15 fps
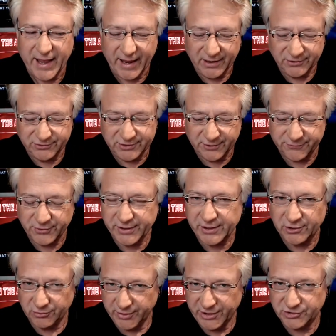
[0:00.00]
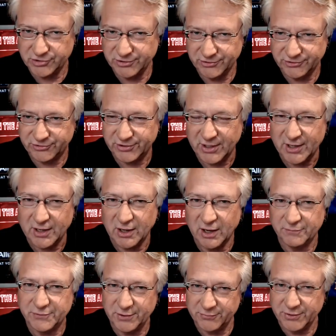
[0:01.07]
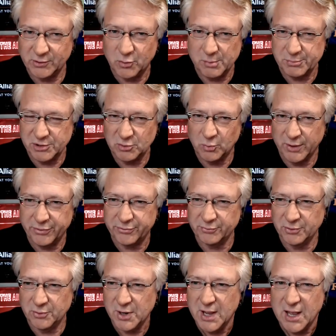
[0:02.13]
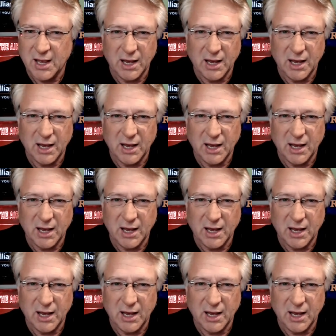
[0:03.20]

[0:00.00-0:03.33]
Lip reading: and different iterations of different equipment you went through.